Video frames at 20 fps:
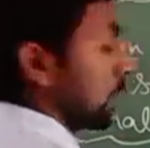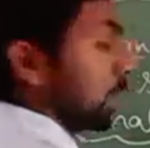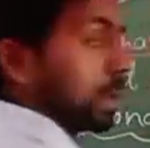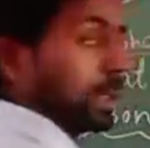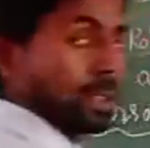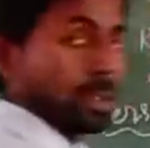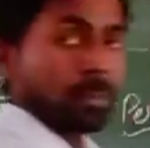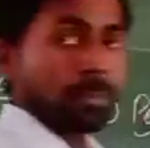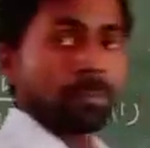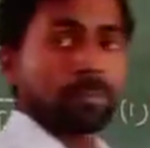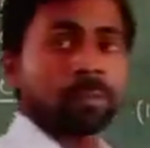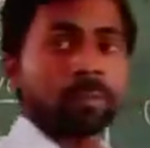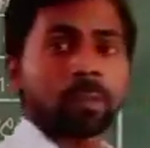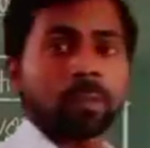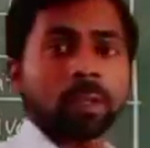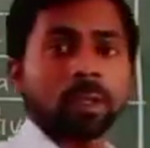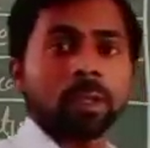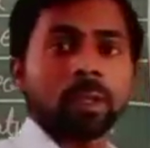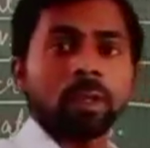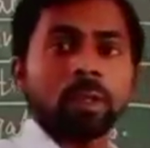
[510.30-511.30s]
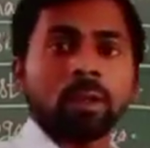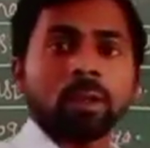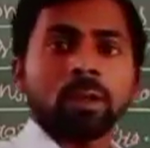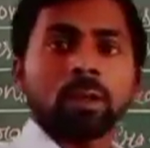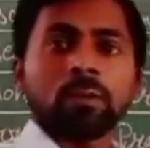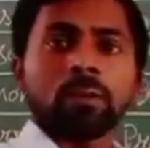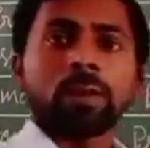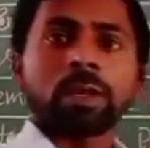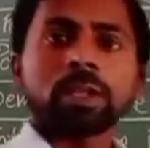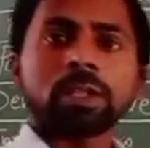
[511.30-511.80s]
Clear?
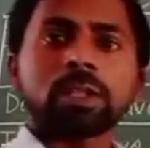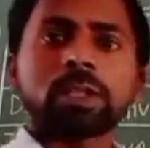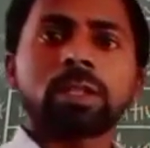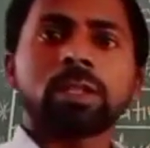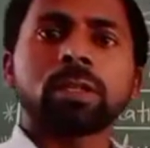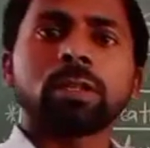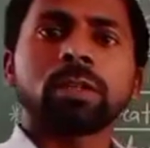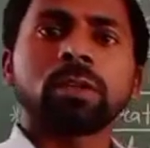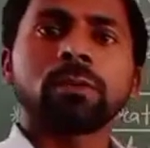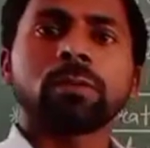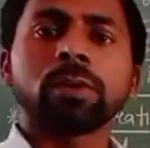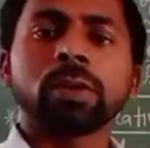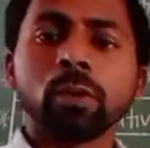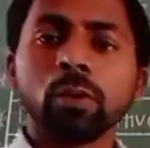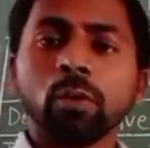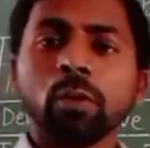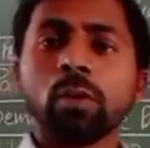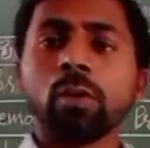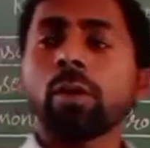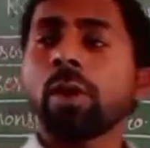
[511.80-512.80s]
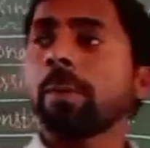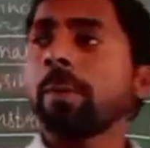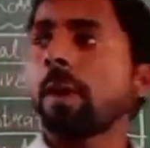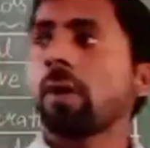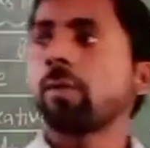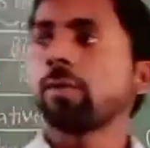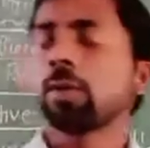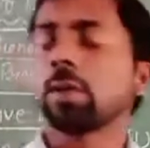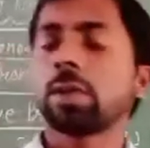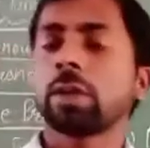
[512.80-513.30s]
First we know
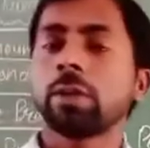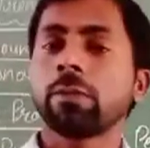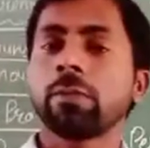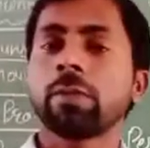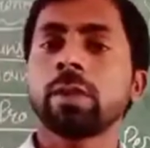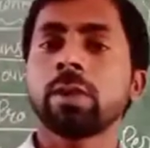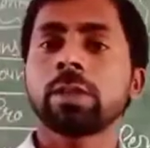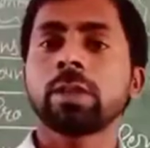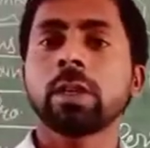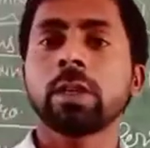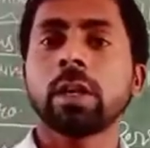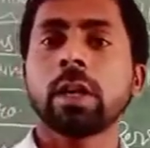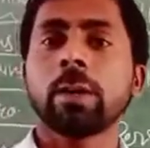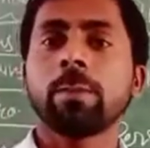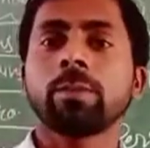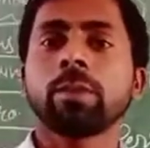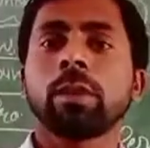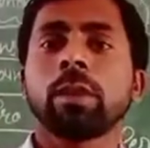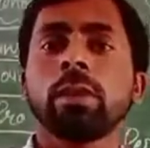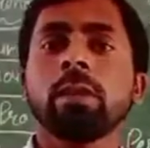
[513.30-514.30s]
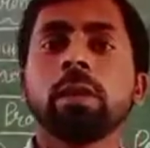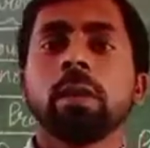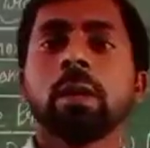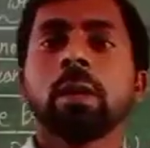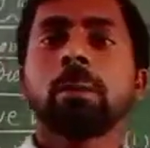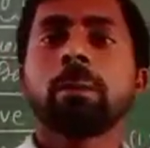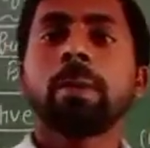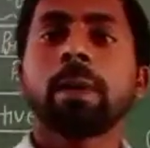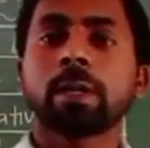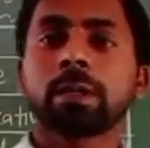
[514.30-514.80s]
about the definition of the
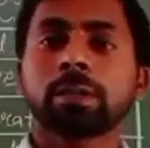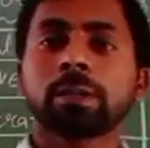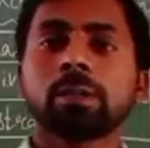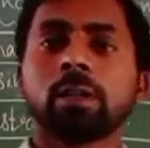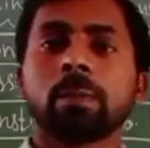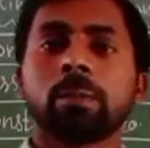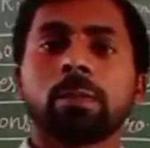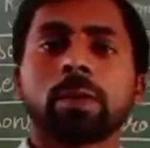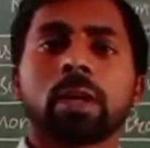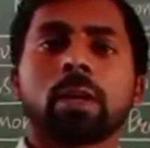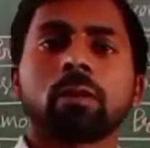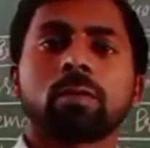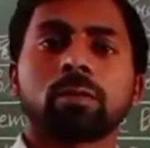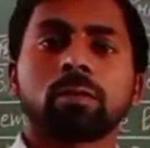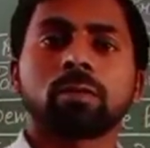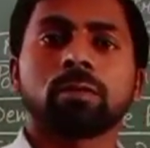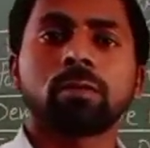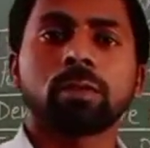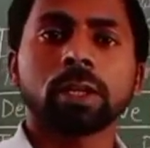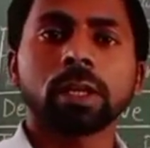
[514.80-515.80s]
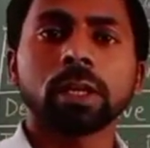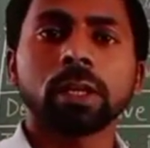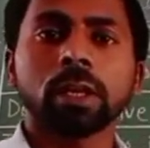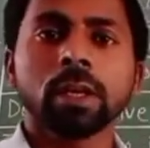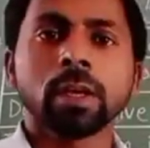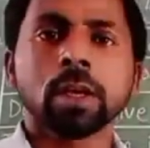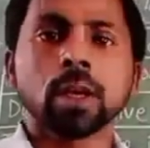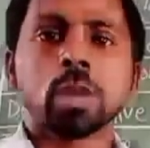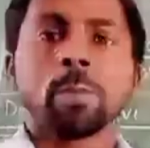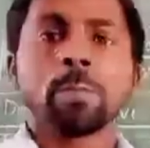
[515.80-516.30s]
personal pronoun. Okay,
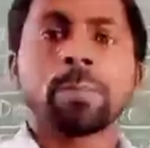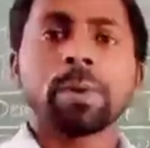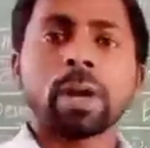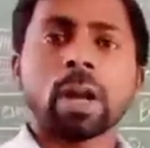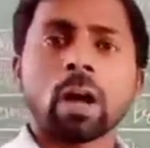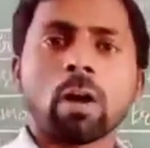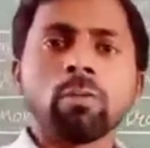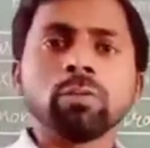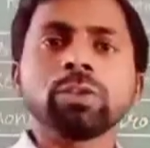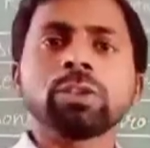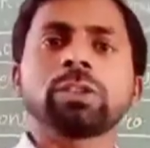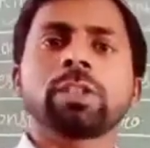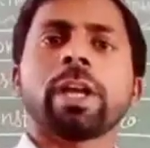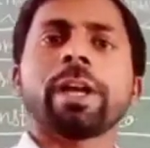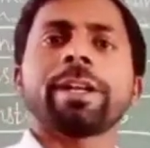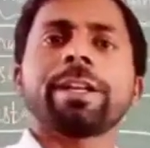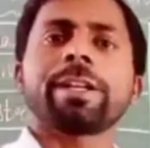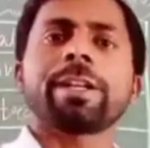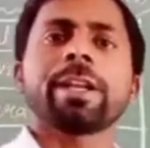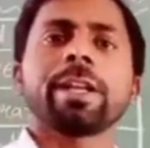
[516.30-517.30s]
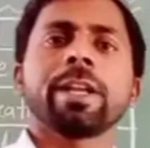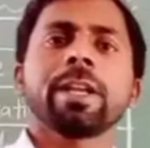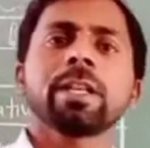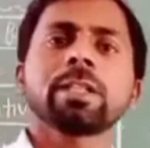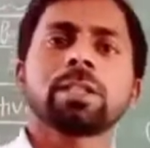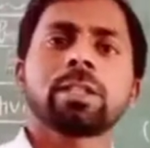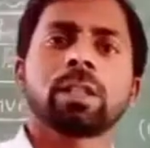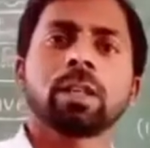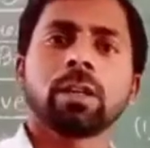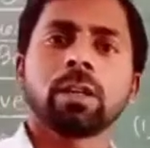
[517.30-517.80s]
pronouns that
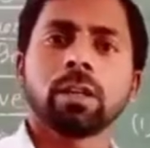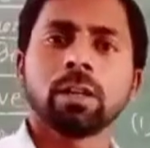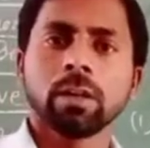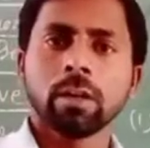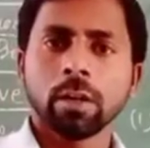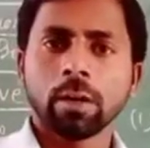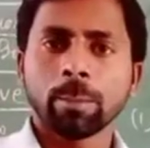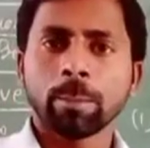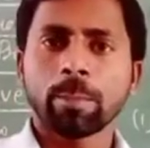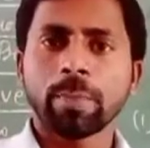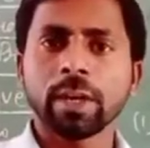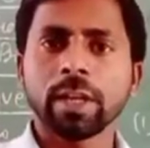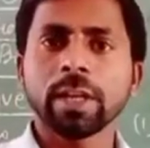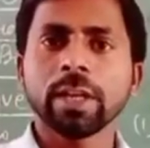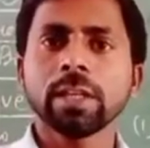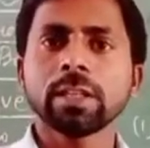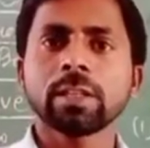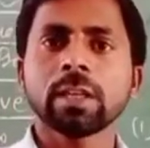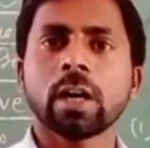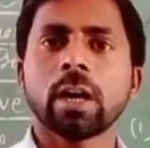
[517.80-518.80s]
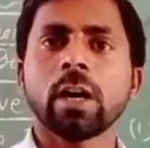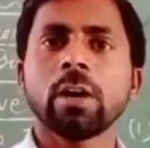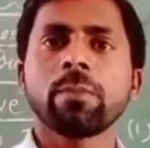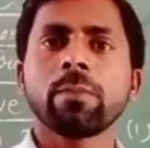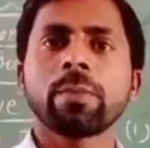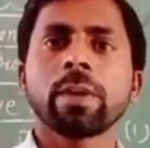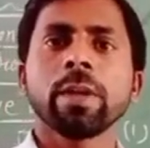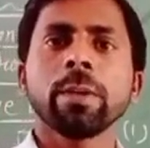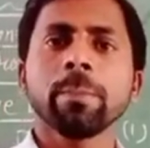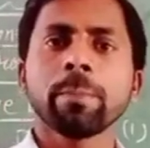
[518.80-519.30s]
takes the place of
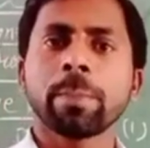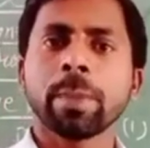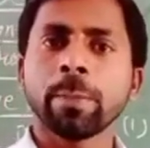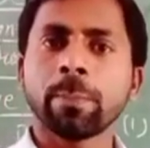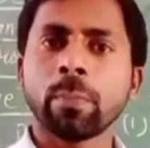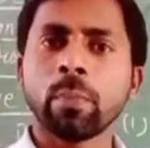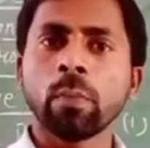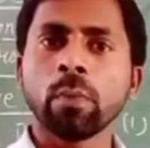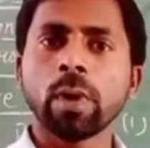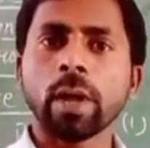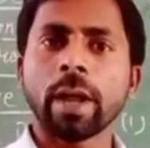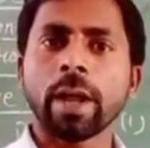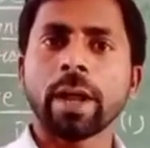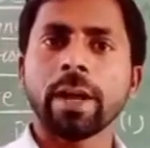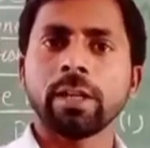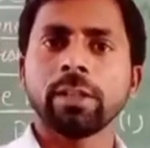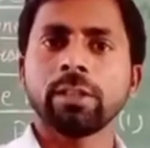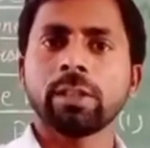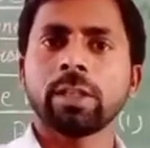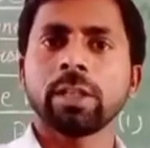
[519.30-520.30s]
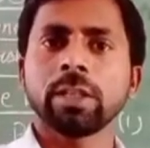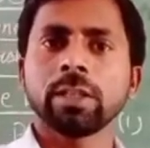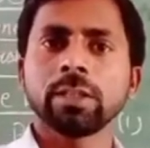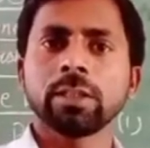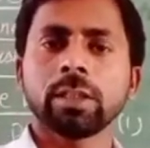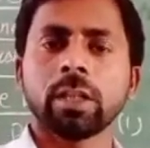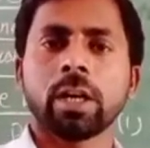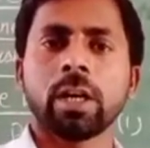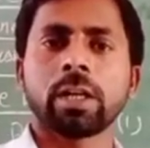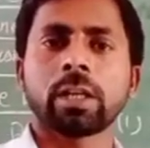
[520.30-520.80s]
a people and
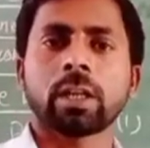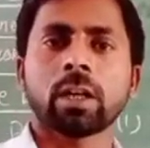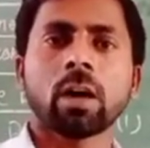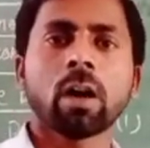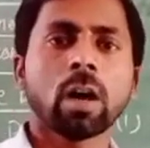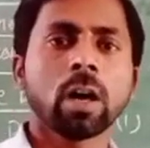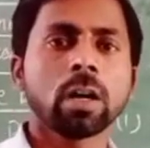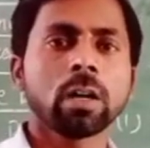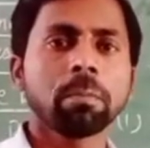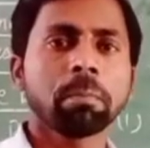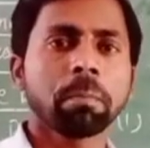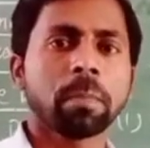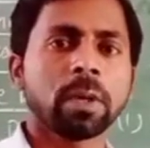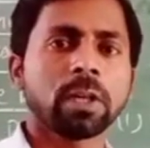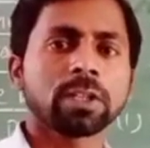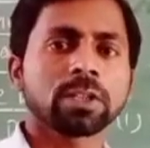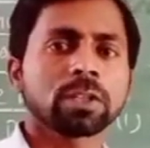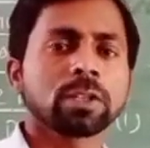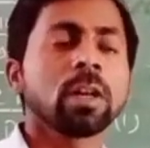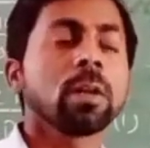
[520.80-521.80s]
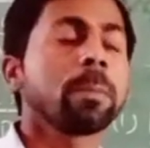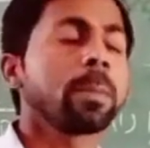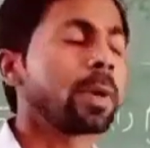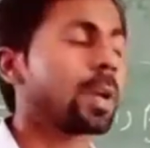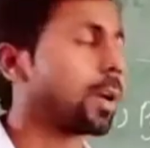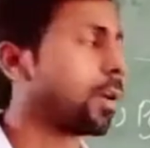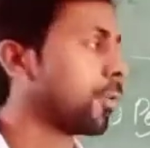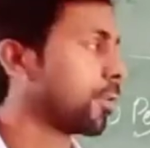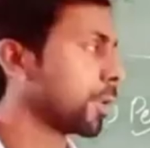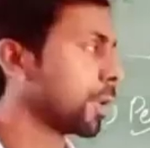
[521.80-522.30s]
things are called personal
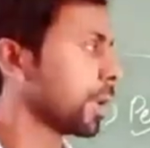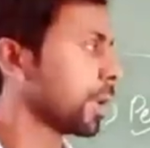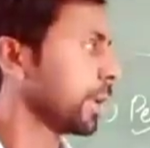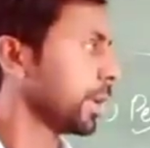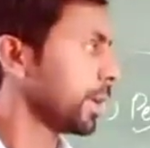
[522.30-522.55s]
pronoun.